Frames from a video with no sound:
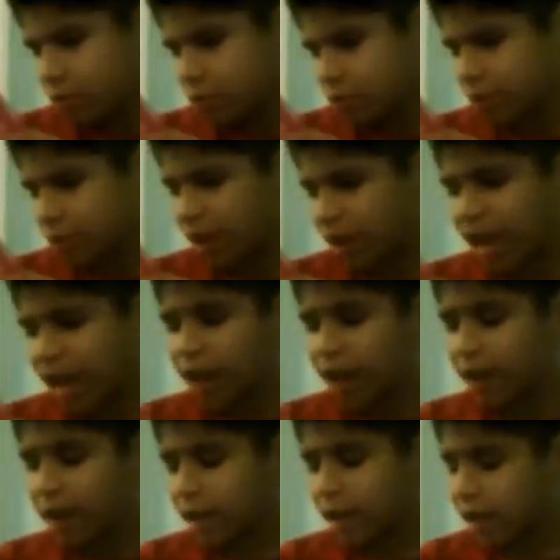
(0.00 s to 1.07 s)
an
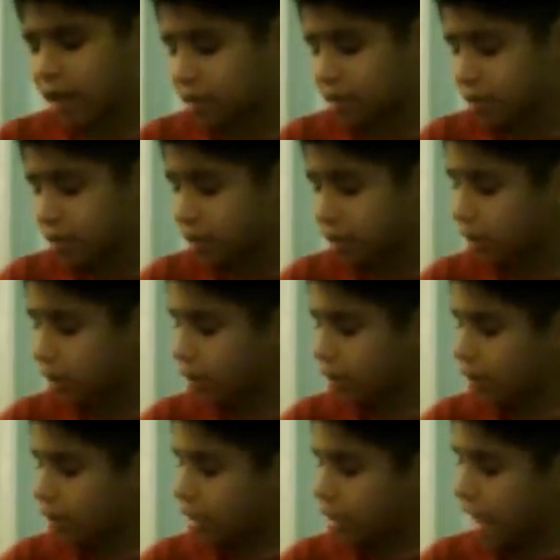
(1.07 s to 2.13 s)
airhead as a top.
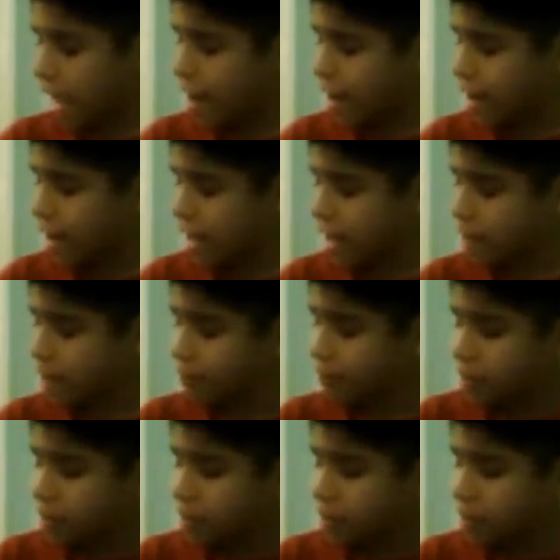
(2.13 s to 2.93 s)
Airhead,